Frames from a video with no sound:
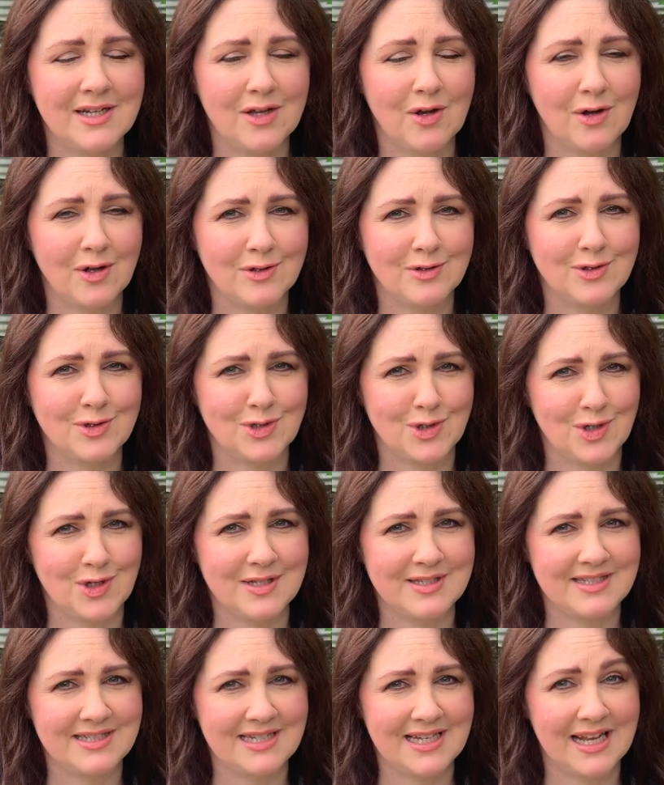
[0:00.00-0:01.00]
cotton
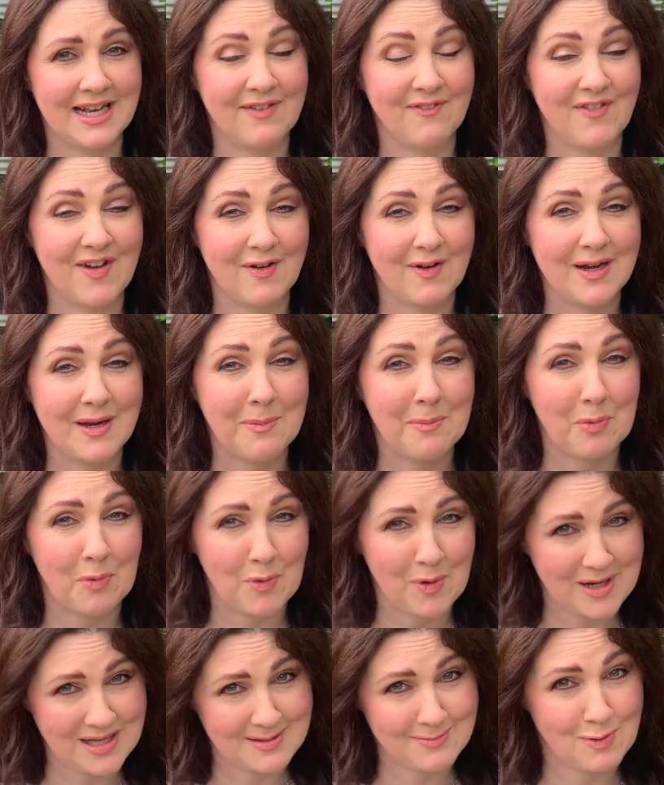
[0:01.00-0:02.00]
jersey and very
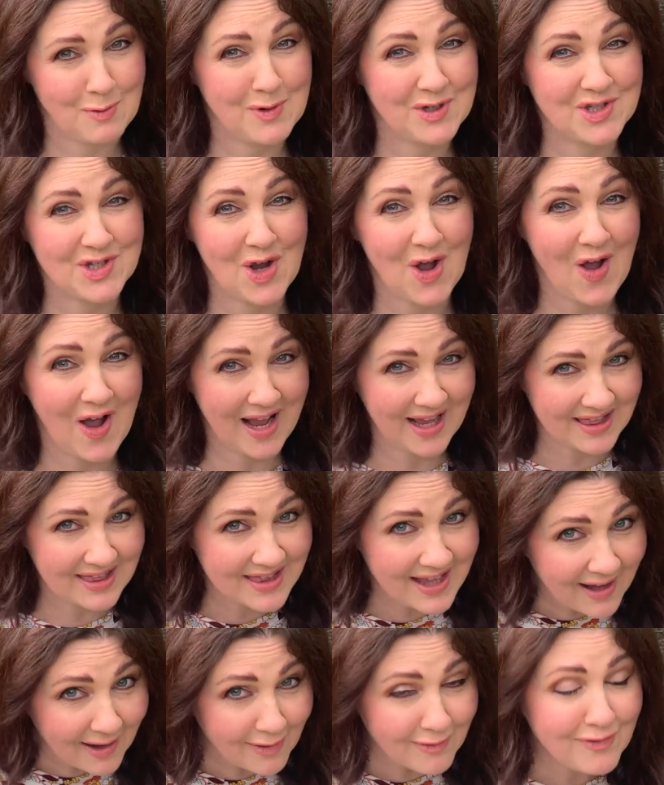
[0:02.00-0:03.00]
breathable, which I
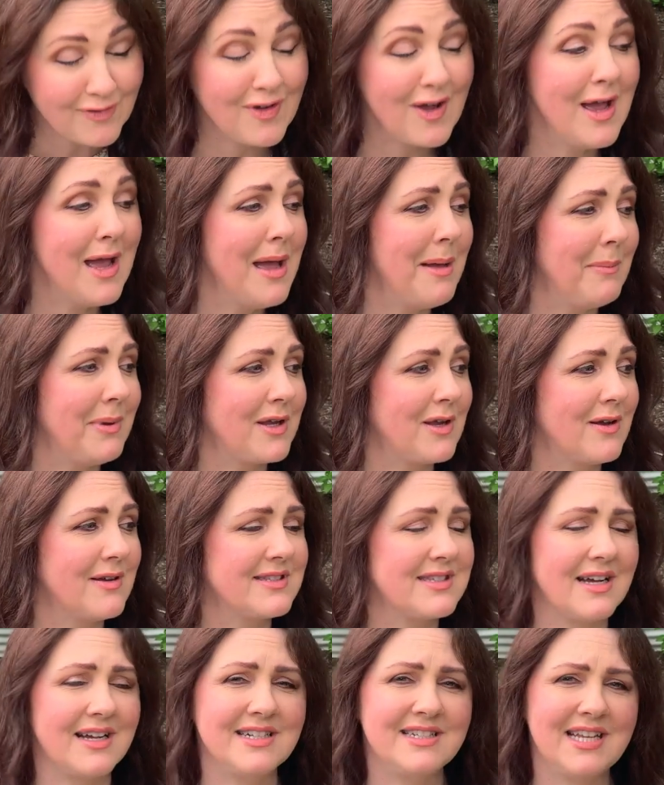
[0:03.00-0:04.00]
love
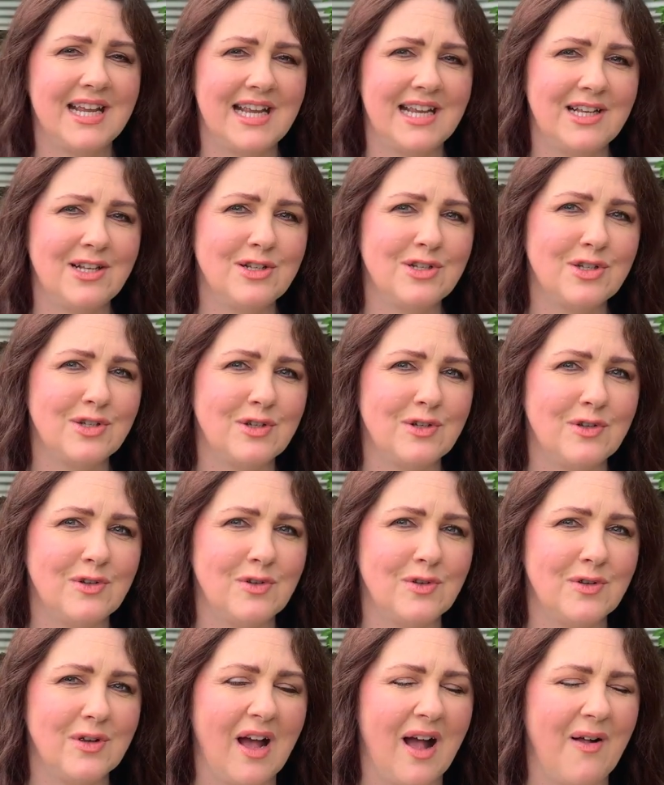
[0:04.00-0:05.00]
because I tend
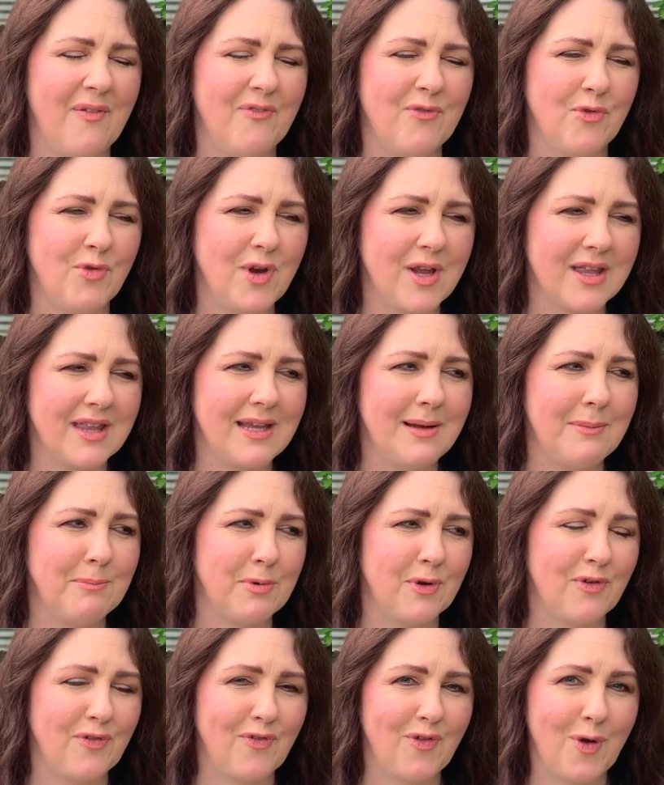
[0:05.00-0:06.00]
to really
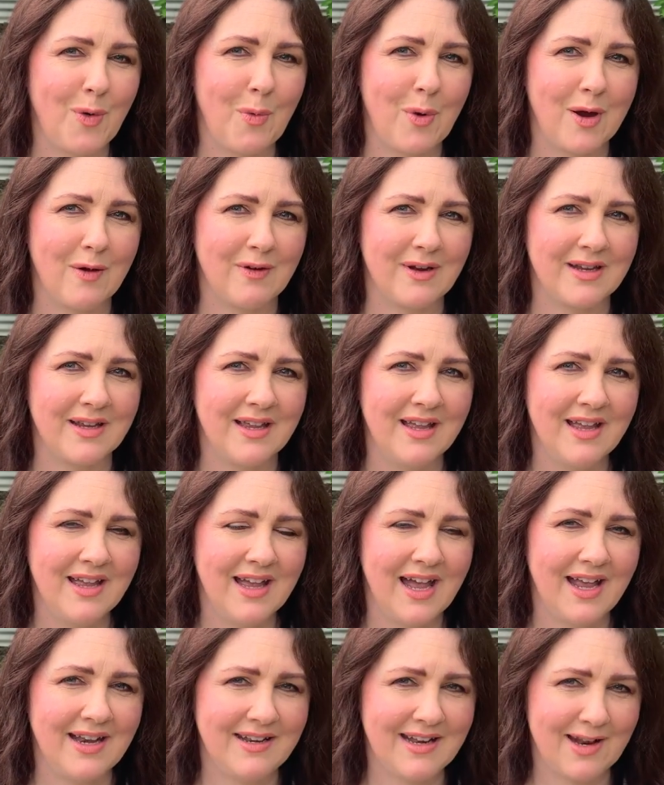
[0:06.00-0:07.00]
prefer wearing
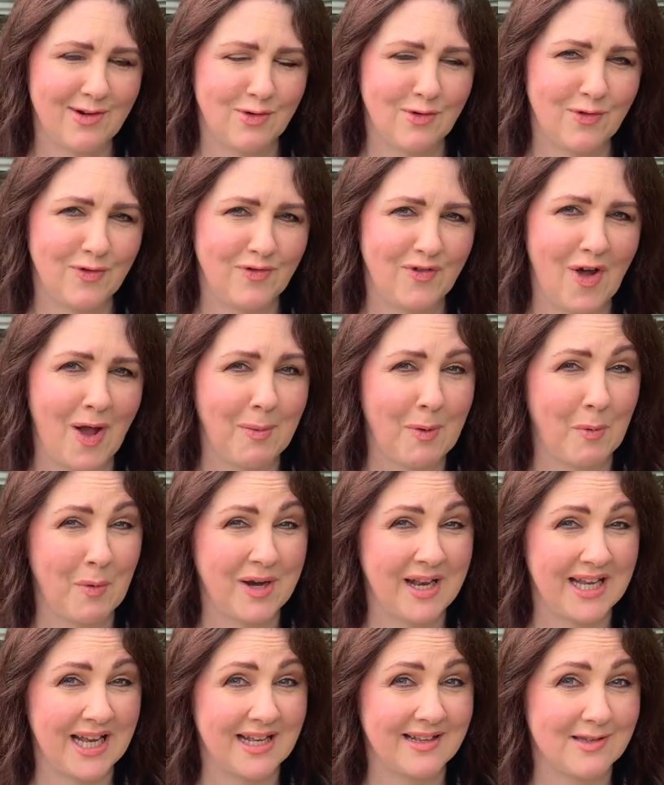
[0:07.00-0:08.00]
a natural fiber
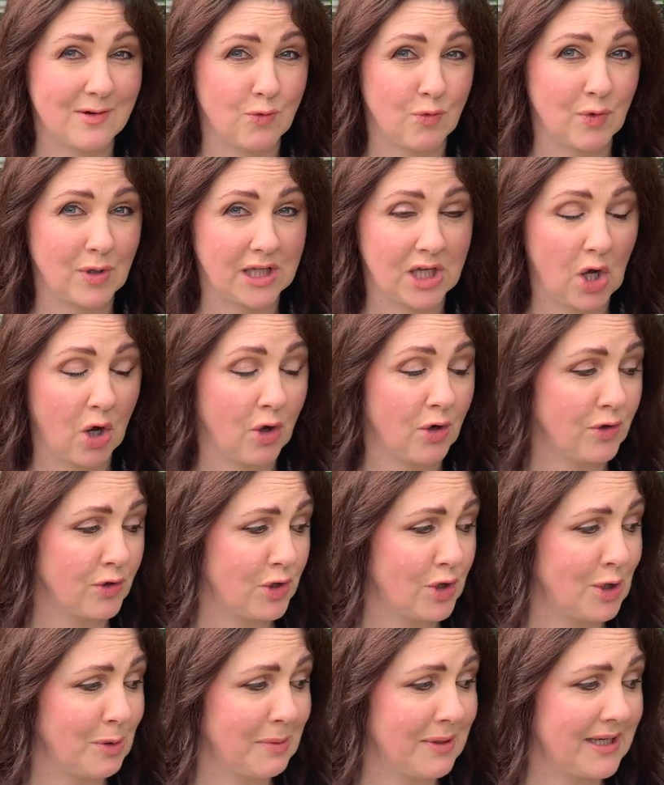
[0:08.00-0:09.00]
when it gets really hot
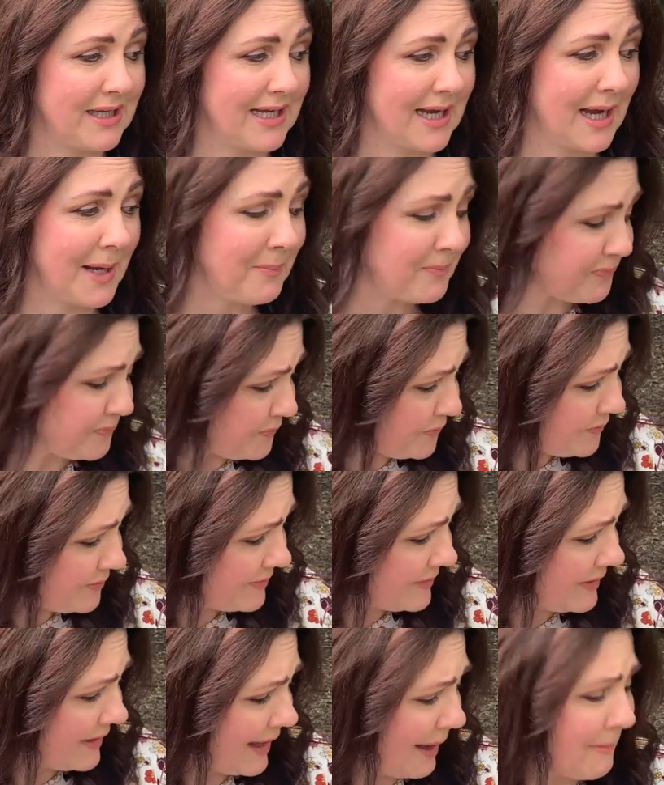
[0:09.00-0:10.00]
and humid here.
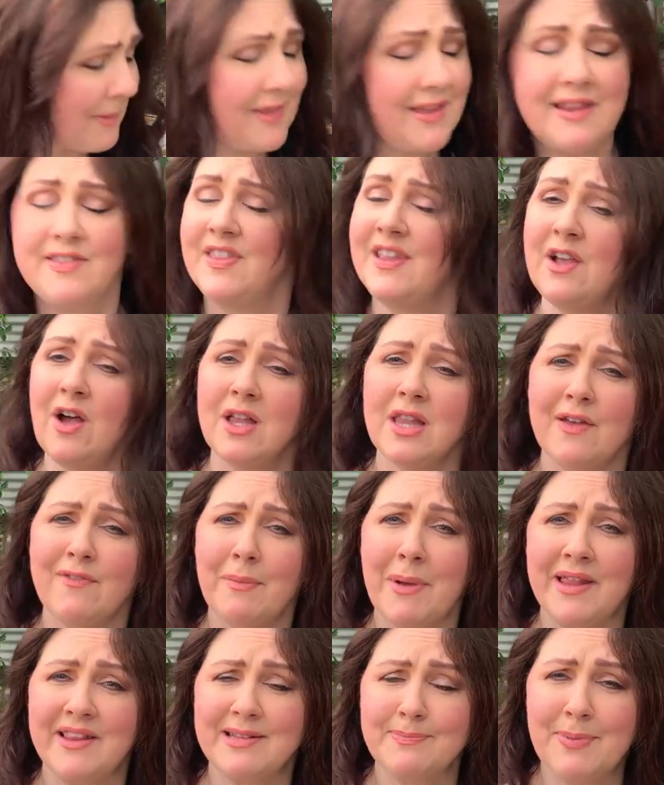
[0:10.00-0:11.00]
But the thing I love
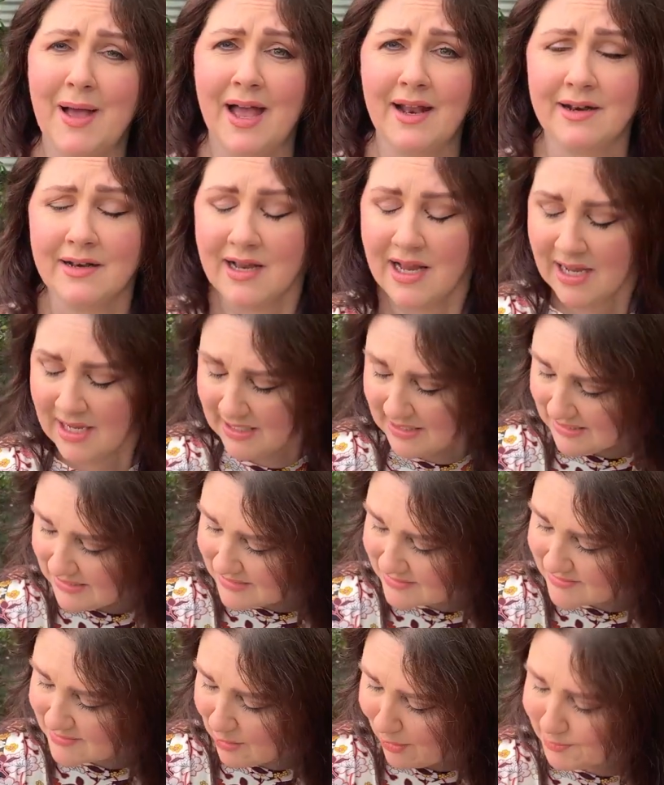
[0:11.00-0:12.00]
about this pattern
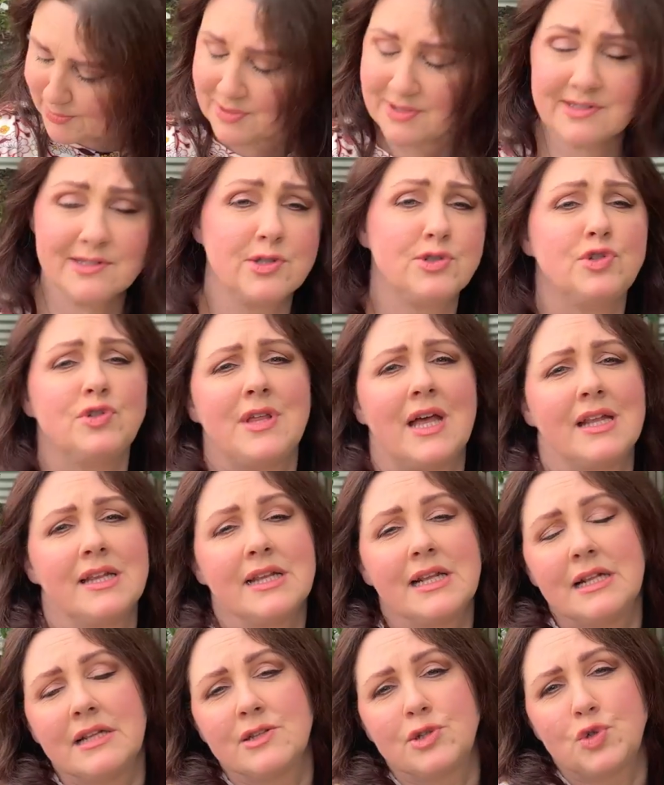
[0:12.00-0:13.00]
is the options to do that
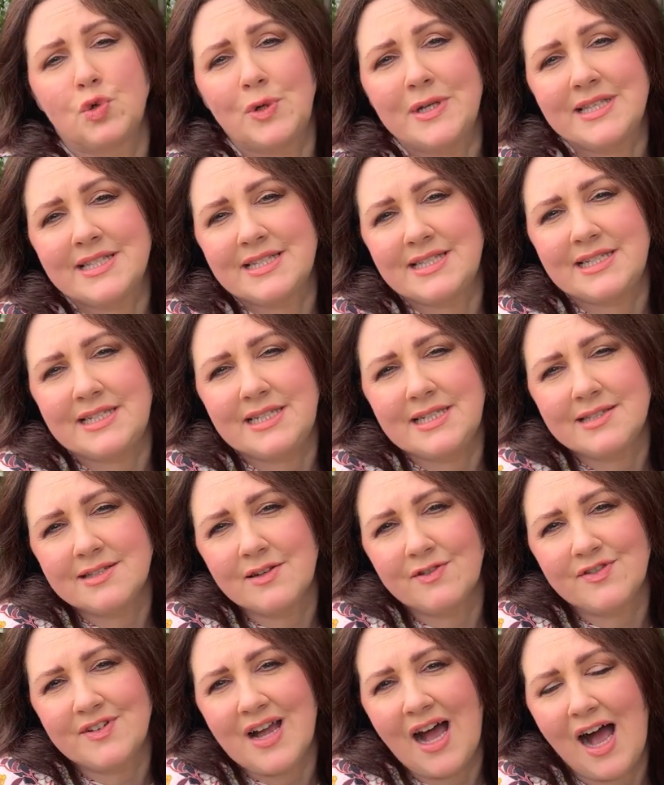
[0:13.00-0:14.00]
little twisty
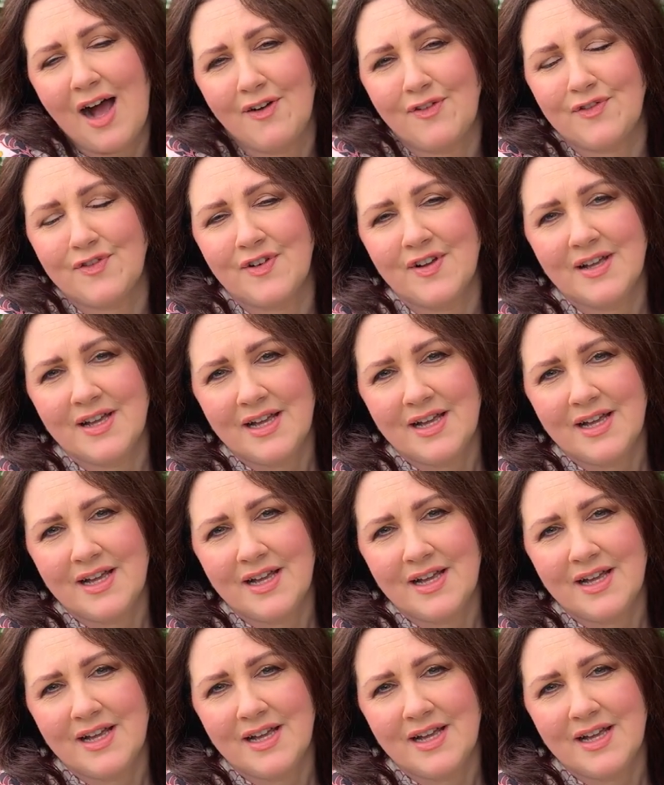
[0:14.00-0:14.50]
sort of cuff